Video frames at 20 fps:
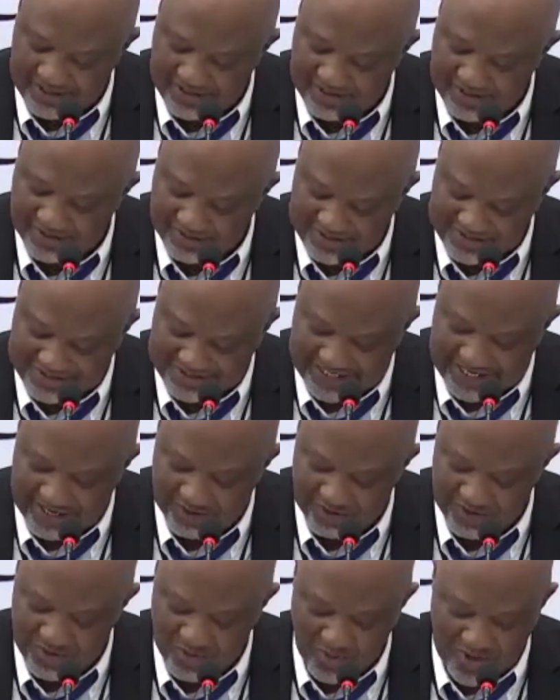thought
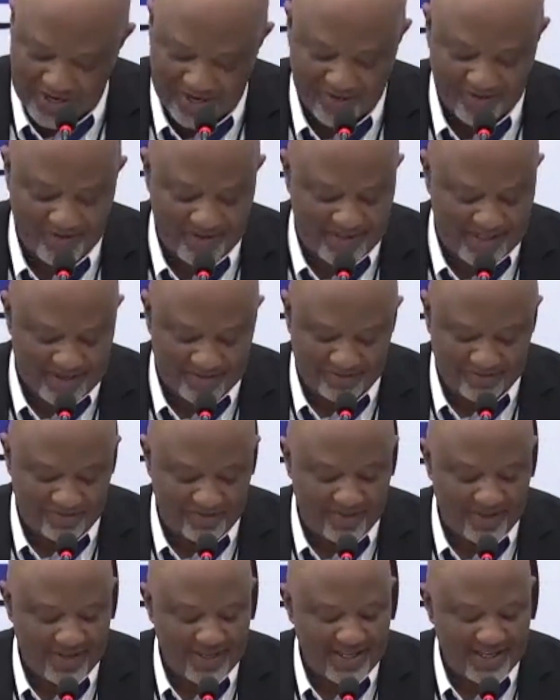I would work with them,
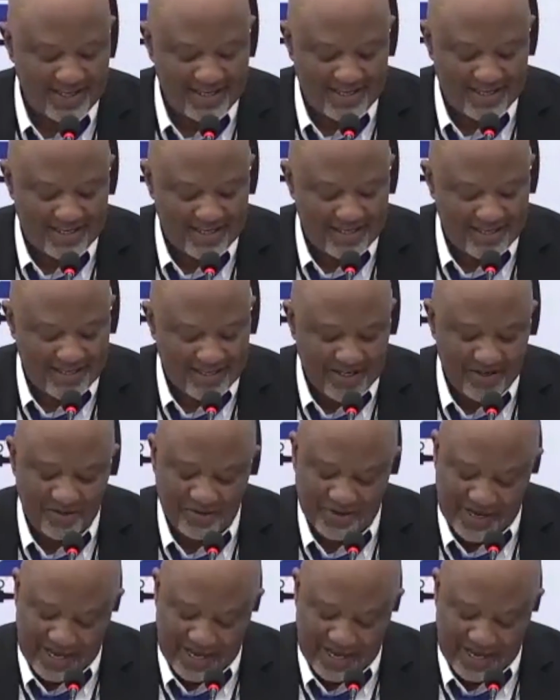he would